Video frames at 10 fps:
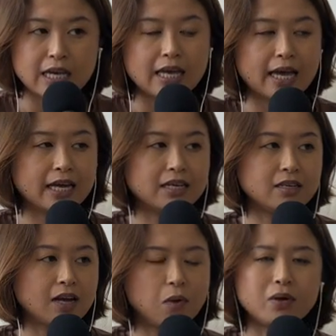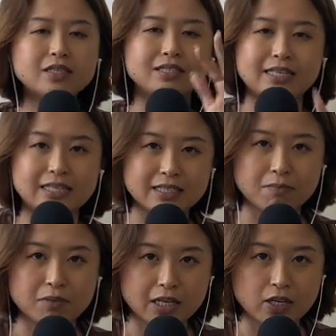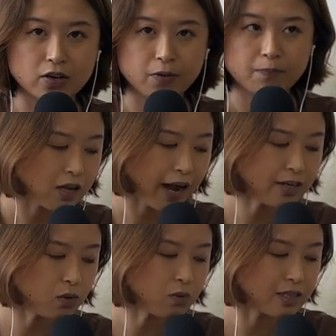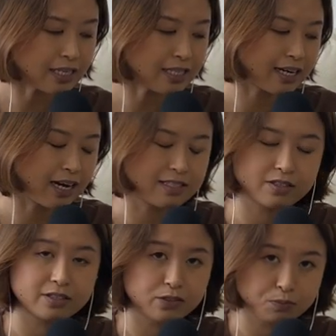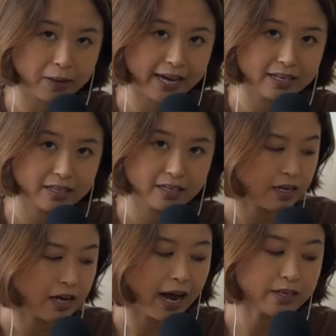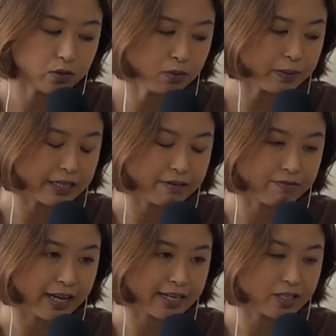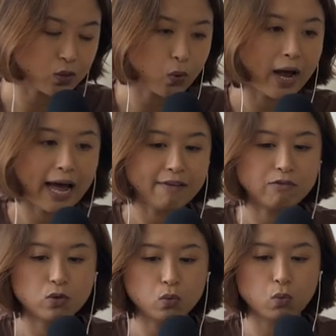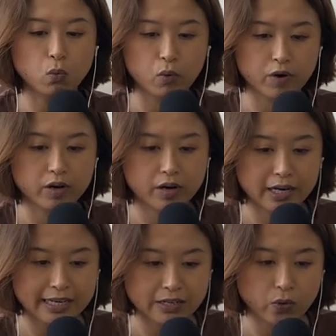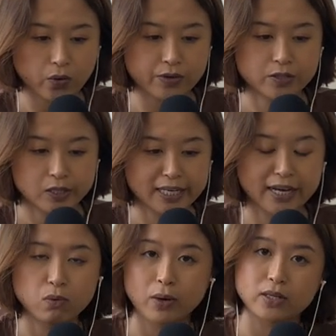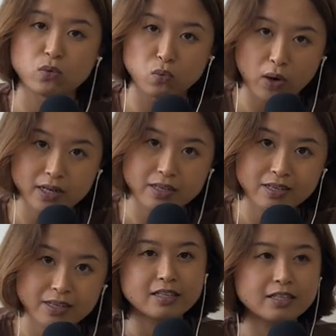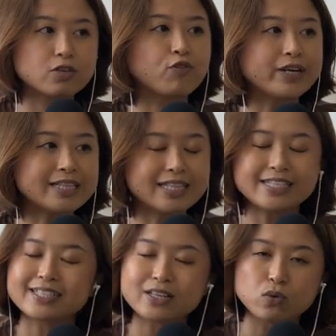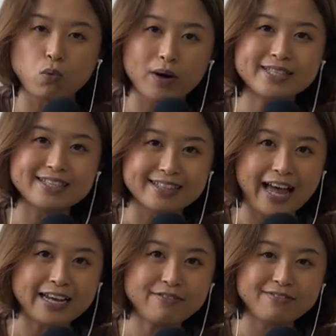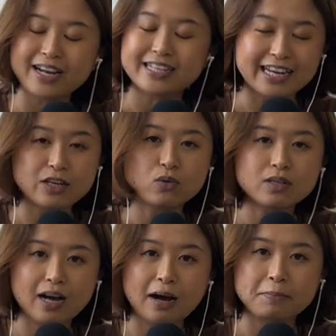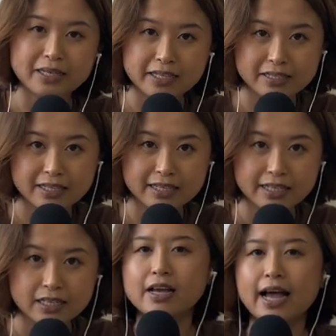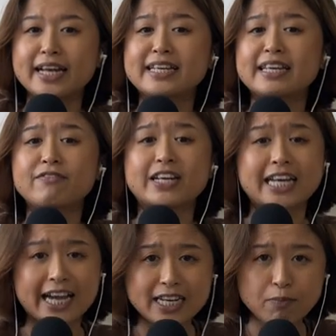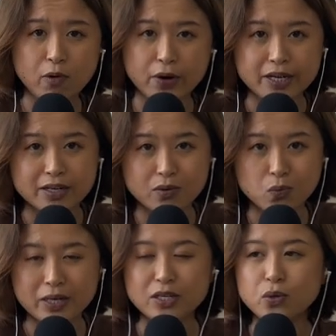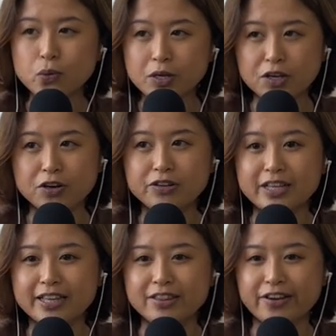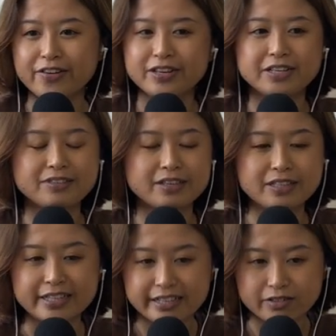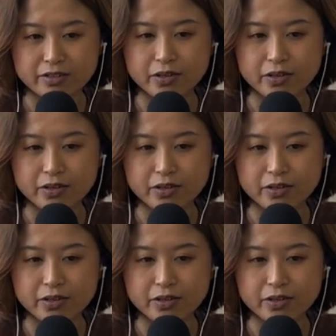And I want to say something here. I don't think that hustle is bad. I do believe that you have to work in order to get what you want. The great things that you want in life, they don't come easy. And if at any point when you hear that there is a deal